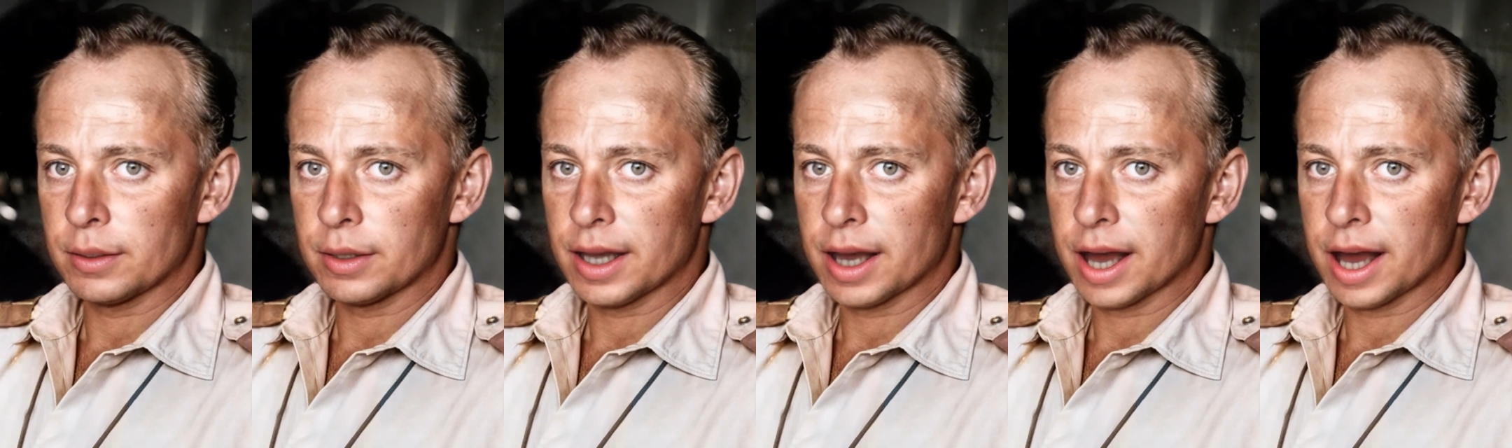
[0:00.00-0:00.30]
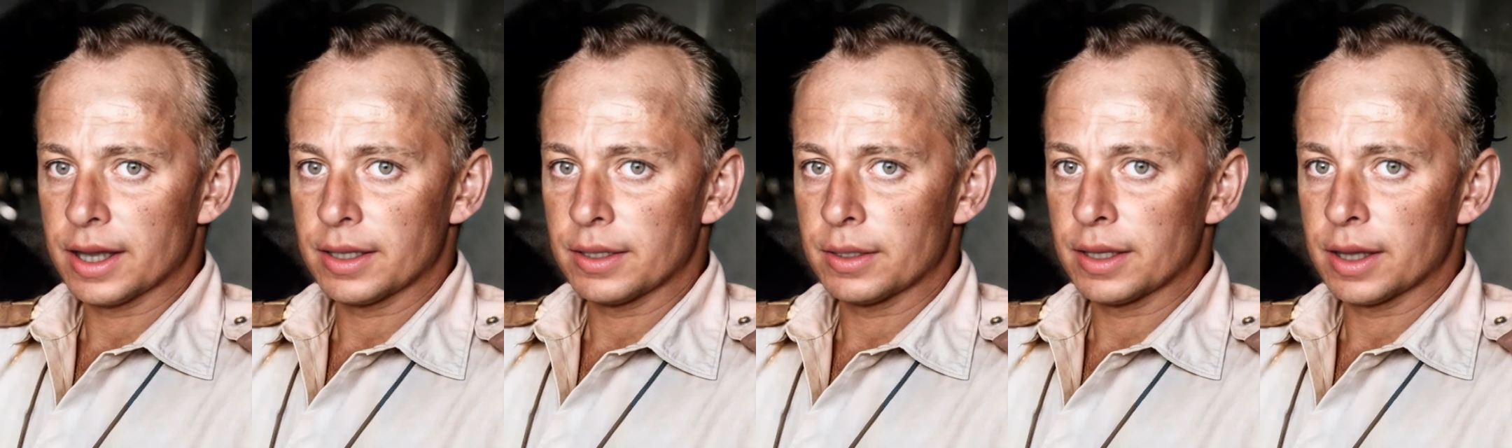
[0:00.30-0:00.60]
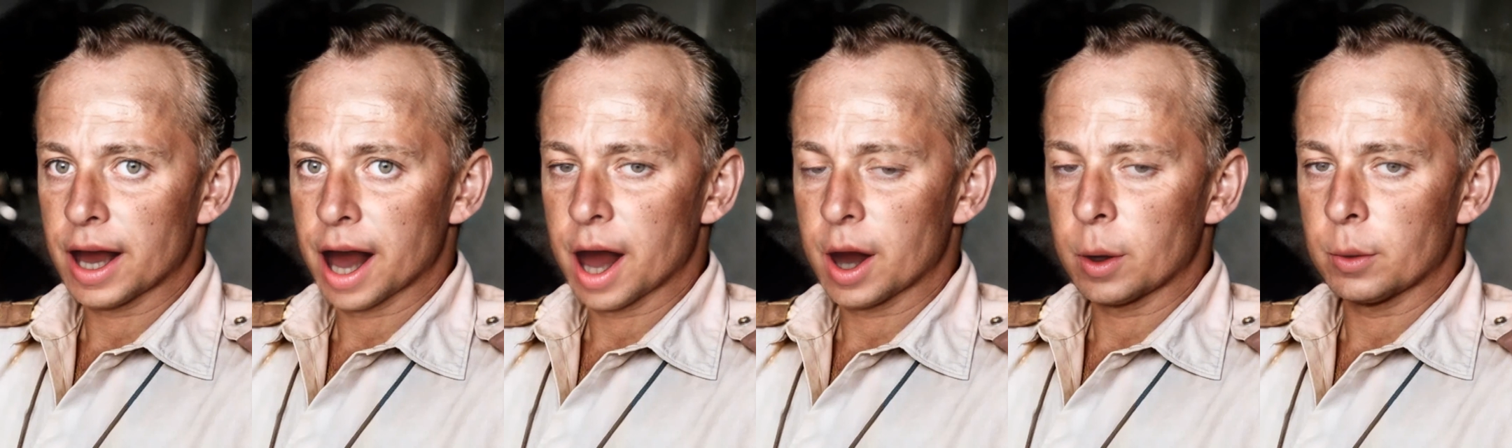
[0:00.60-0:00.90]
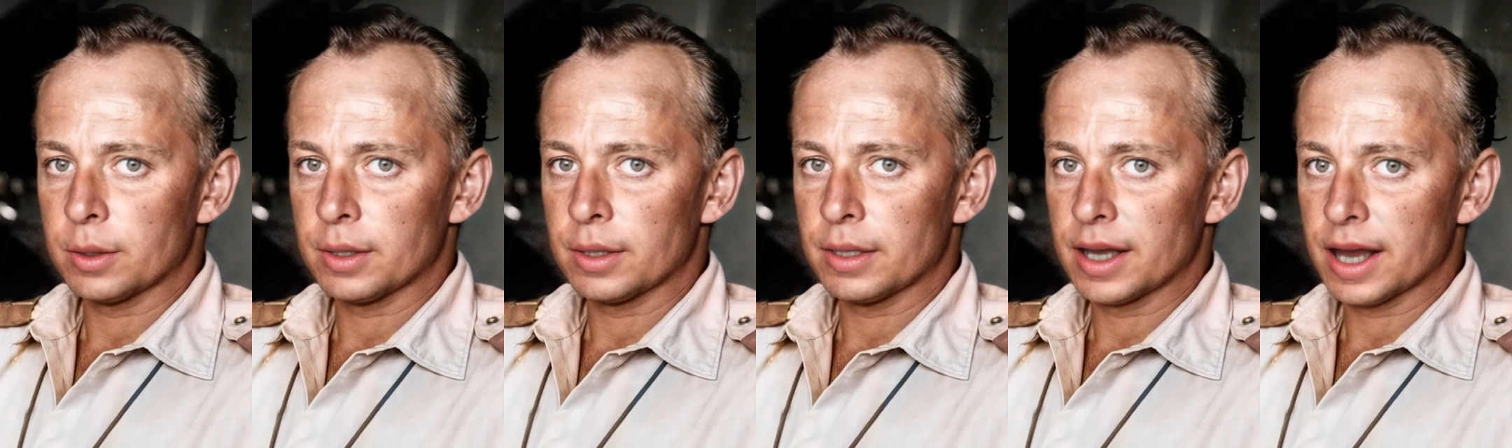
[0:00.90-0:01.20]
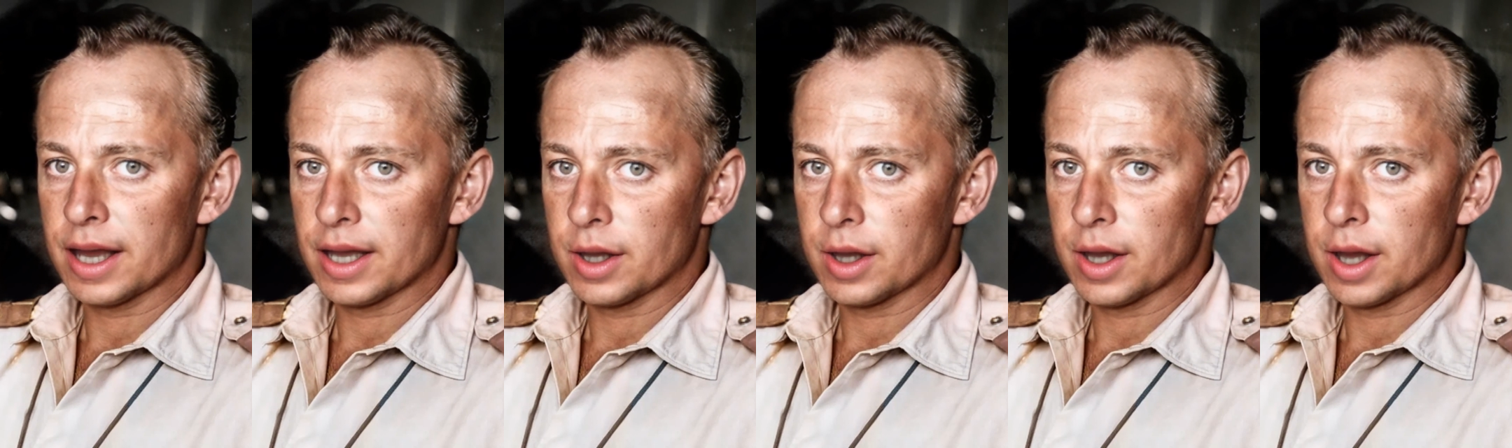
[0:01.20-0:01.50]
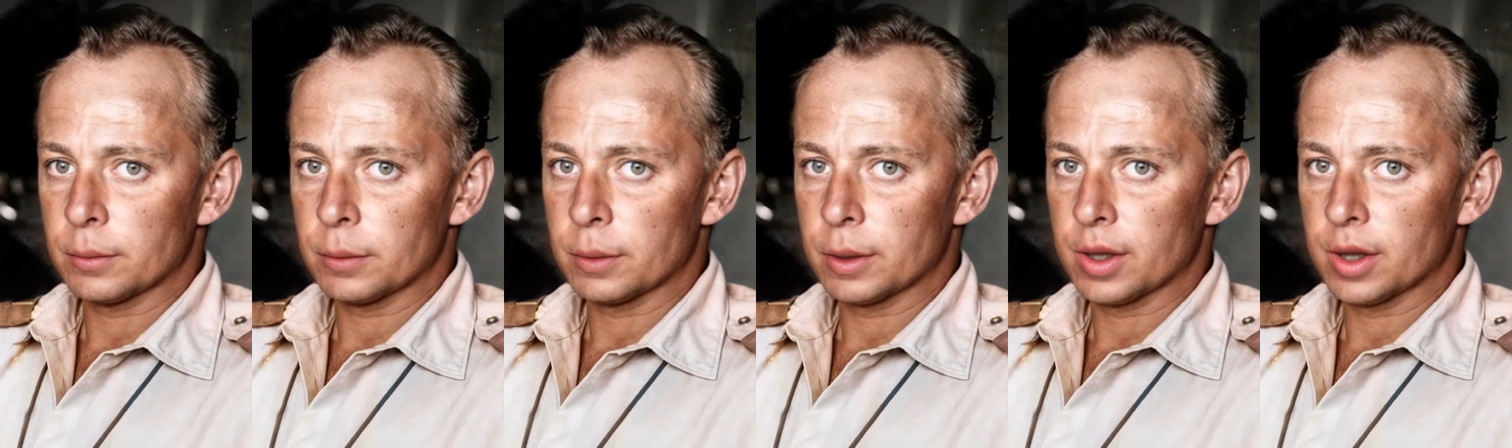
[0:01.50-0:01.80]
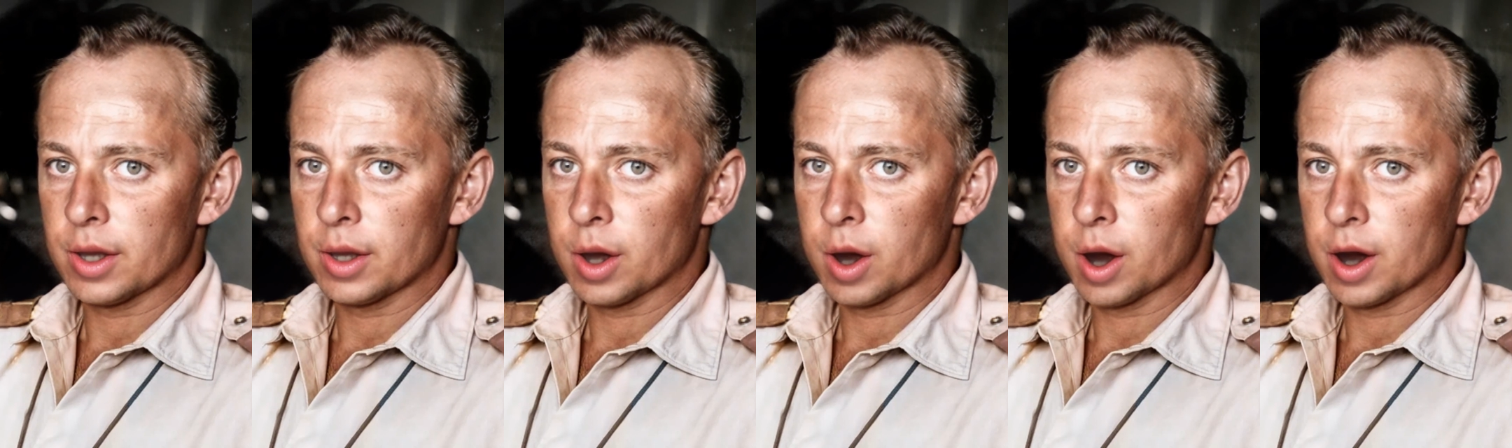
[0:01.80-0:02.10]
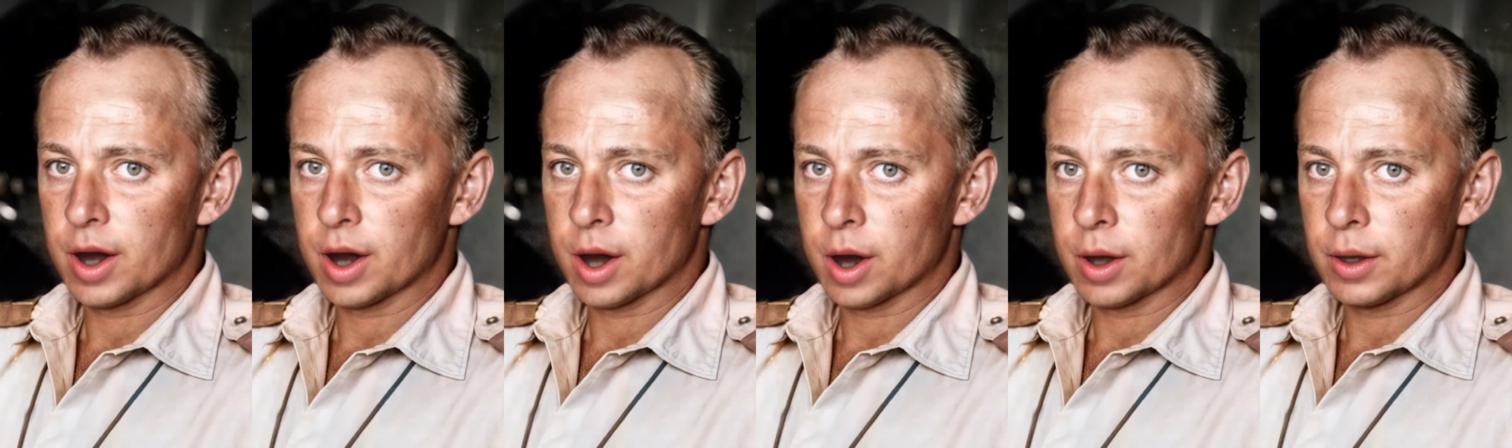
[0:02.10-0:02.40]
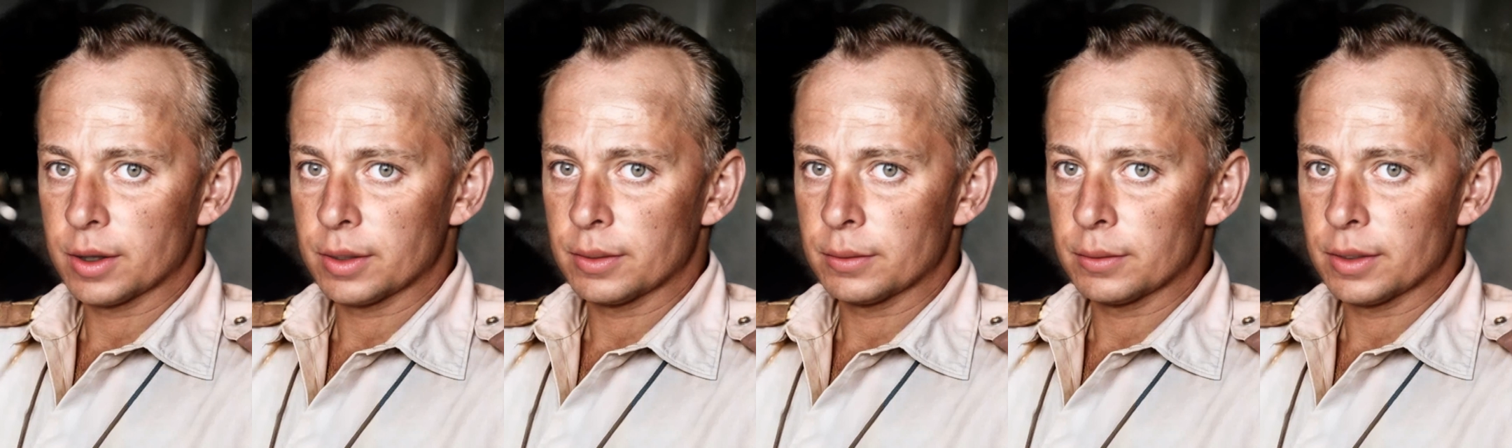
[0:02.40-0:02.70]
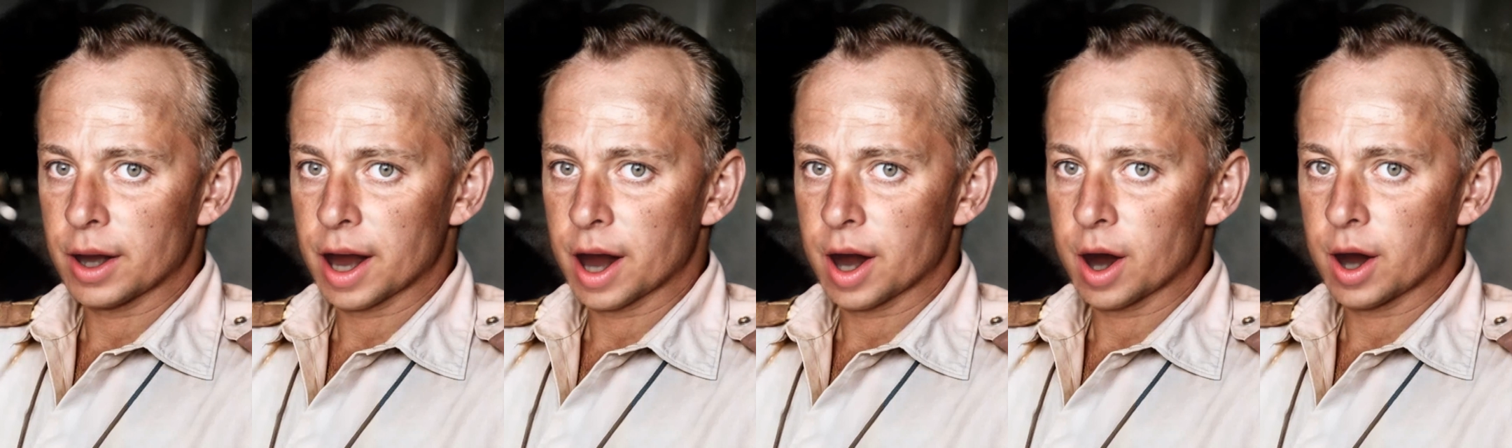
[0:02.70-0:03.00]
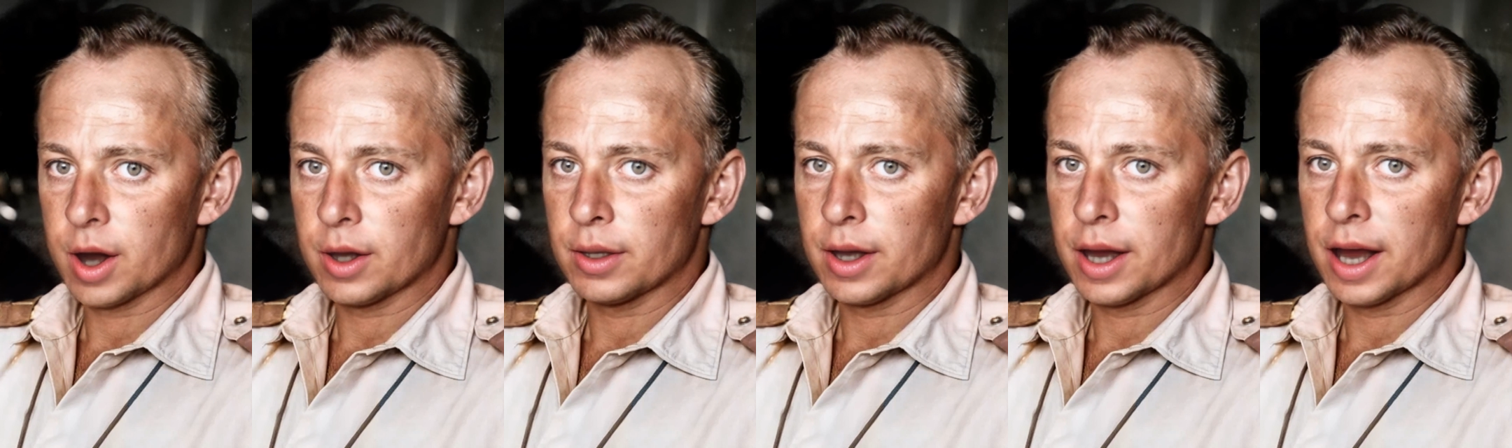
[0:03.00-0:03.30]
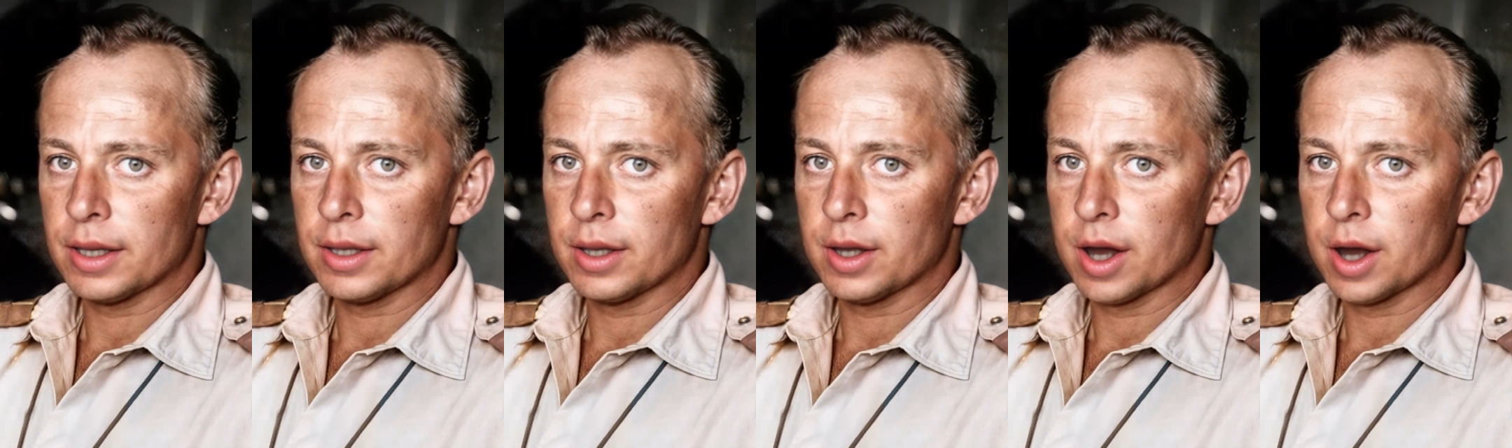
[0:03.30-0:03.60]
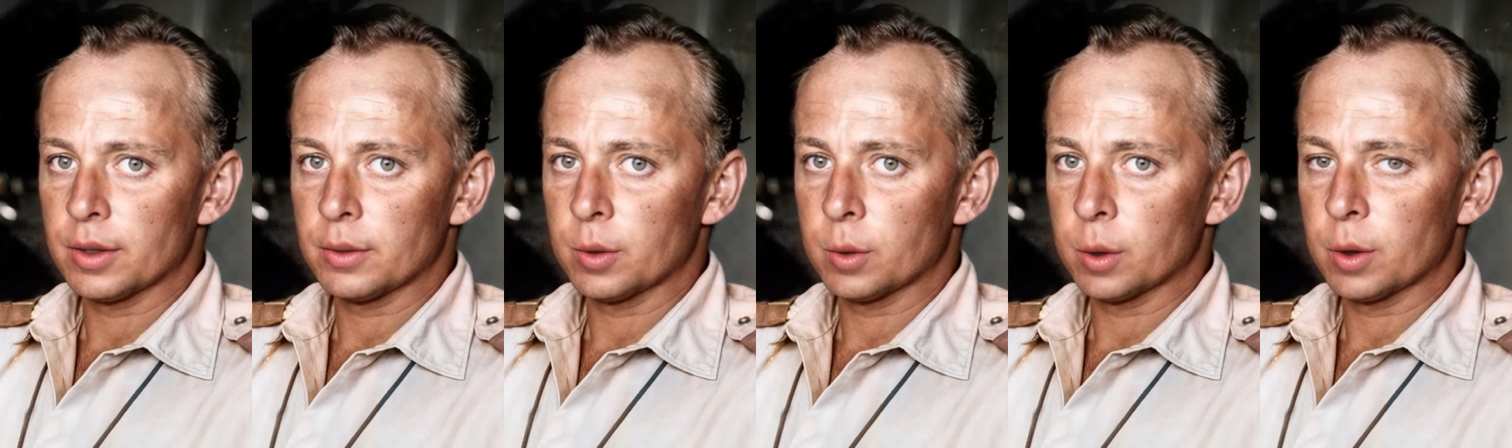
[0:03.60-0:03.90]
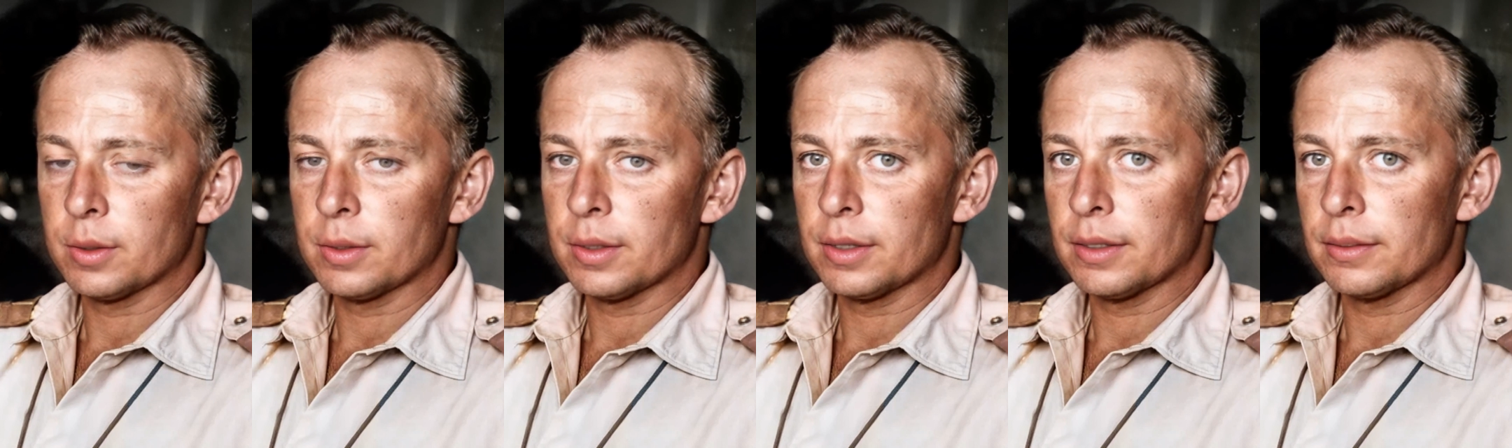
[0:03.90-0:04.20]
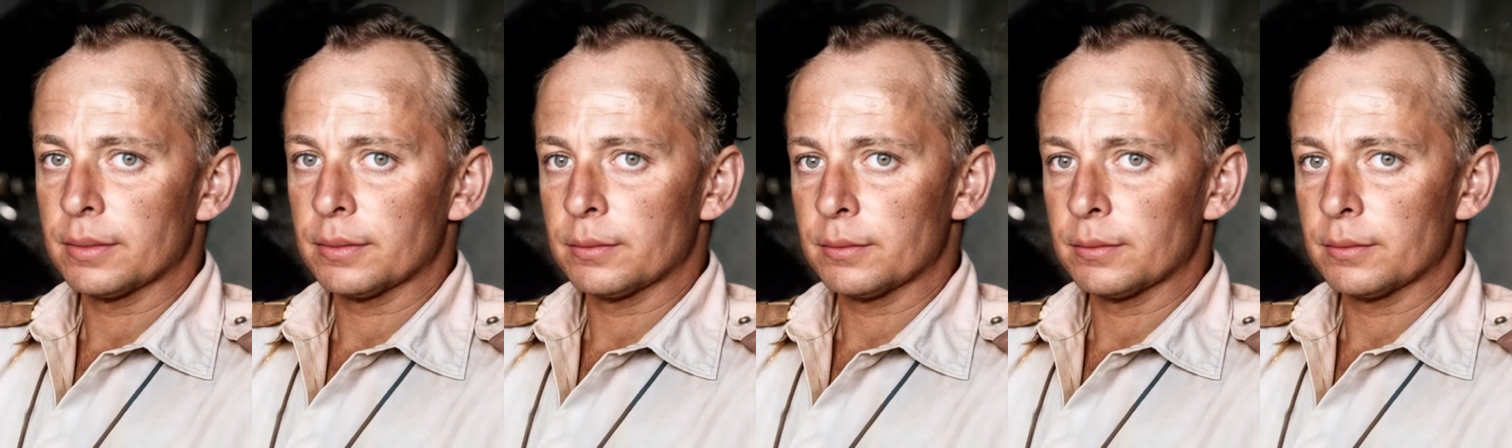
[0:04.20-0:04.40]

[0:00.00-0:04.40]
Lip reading: Yes, I was a settler in Belgian Congo, a colonizer if you want.